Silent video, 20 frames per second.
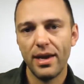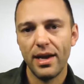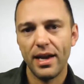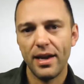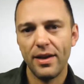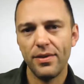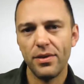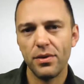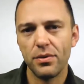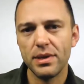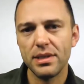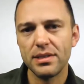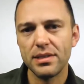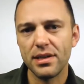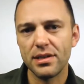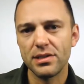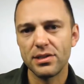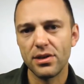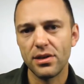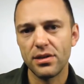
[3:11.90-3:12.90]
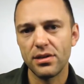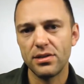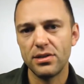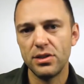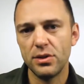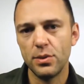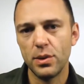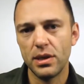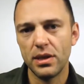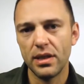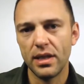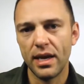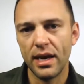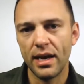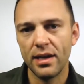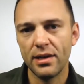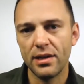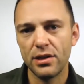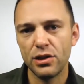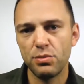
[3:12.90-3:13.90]
And the reason I started doing
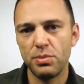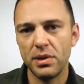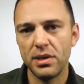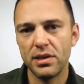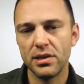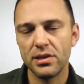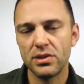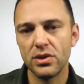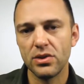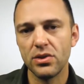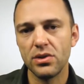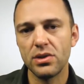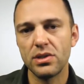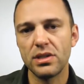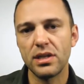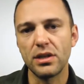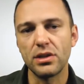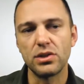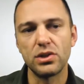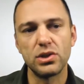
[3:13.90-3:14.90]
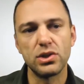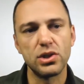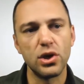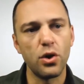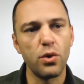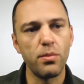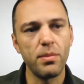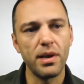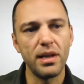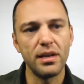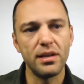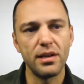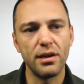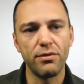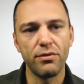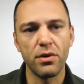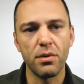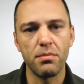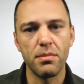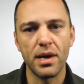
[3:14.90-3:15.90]
that is because it looks at so many
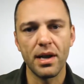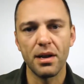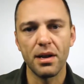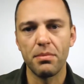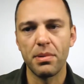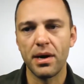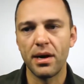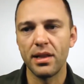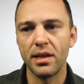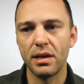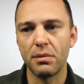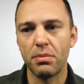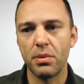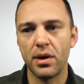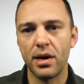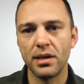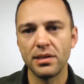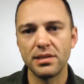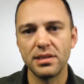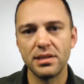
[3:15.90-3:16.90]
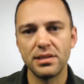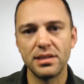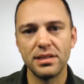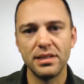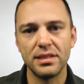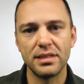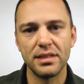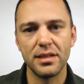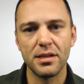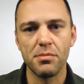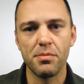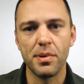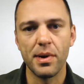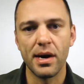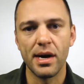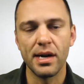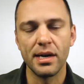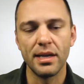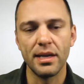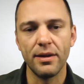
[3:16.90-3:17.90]
different metabolic processes in the
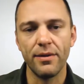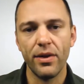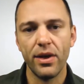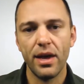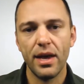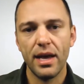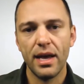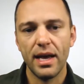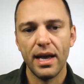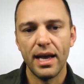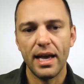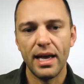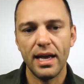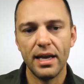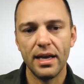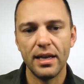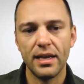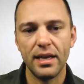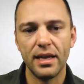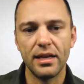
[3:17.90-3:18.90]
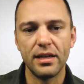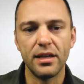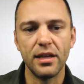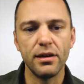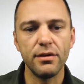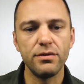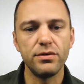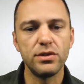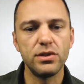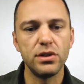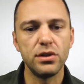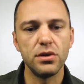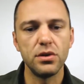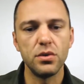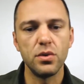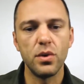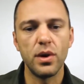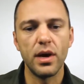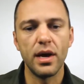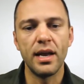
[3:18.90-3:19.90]
body, and it gives
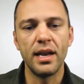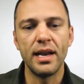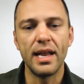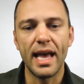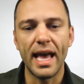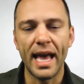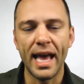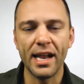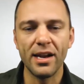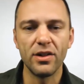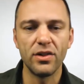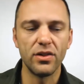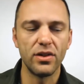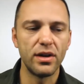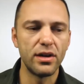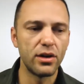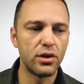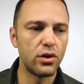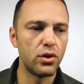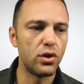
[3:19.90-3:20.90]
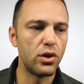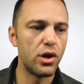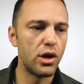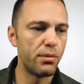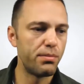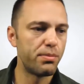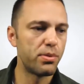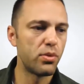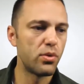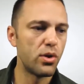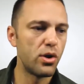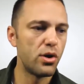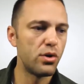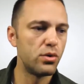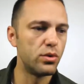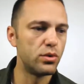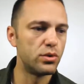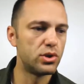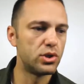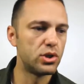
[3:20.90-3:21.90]
you an analytical
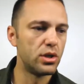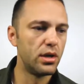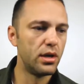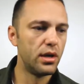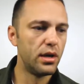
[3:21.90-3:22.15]
approach